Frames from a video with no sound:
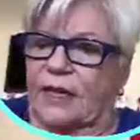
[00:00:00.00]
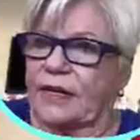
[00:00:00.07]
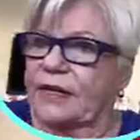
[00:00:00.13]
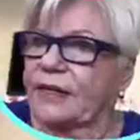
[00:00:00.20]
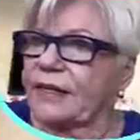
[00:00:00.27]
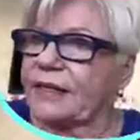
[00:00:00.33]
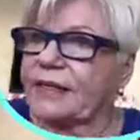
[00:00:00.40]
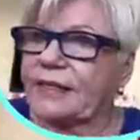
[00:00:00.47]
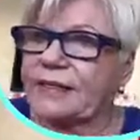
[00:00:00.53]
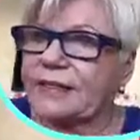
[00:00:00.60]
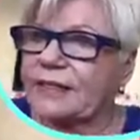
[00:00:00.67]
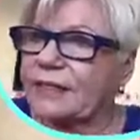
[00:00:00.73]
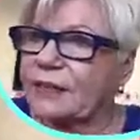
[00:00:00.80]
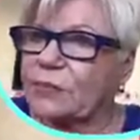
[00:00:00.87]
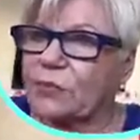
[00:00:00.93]
And isn't
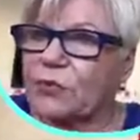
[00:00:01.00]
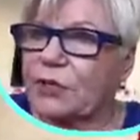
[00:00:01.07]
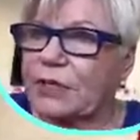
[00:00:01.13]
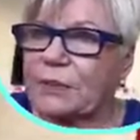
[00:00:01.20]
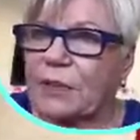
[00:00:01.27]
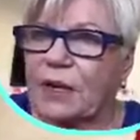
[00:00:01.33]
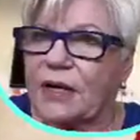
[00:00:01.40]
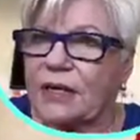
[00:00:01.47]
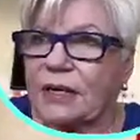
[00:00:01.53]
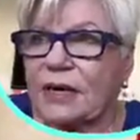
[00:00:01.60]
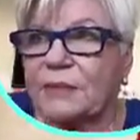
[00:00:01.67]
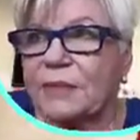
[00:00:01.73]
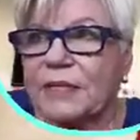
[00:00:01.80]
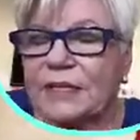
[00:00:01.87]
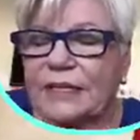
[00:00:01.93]
this a pretty bottle? I
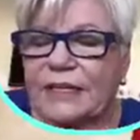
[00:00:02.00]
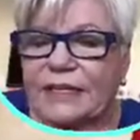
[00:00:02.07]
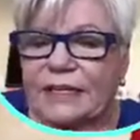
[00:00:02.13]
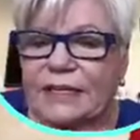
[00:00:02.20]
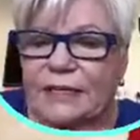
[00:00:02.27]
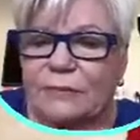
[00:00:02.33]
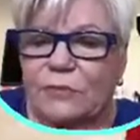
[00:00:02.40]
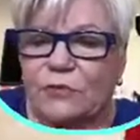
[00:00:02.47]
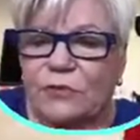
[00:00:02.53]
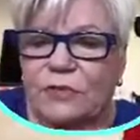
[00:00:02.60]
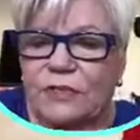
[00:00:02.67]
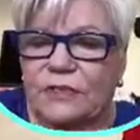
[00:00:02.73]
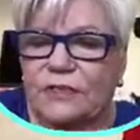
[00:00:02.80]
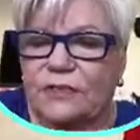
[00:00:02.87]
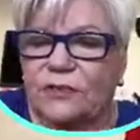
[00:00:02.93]
mean, and it comes with
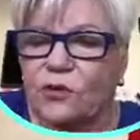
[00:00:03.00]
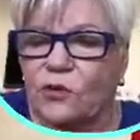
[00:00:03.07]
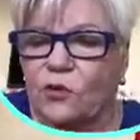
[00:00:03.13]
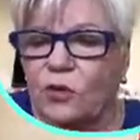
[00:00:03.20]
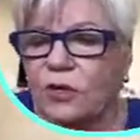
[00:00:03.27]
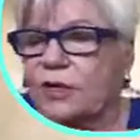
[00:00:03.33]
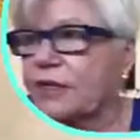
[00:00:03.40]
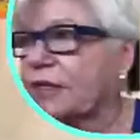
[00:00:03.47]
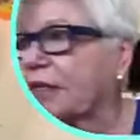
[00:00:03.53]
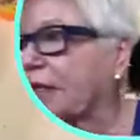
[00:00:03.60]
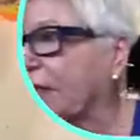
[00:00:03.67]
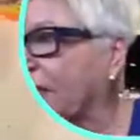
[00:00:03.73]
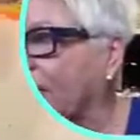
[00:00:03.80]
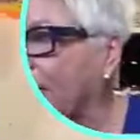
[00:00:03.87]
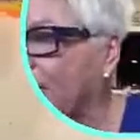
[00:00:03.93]
the little cork
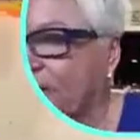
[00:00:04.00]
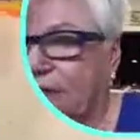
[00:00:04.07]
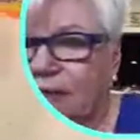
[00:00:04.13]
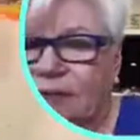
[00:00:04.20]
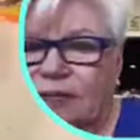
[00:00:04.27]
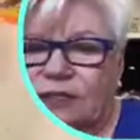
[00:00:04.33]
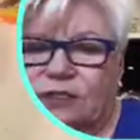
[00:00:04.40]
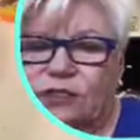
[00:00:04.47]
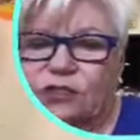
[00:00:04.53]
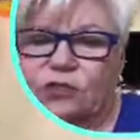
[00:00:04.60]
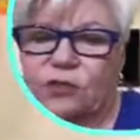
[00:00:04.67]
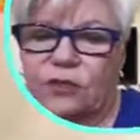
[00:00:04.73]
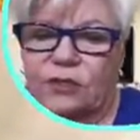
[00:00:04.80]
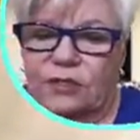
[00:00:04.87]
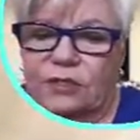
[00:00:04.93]
thing, and
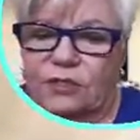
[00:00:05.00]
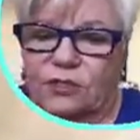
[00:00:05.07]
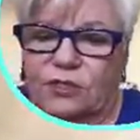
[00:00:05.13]
you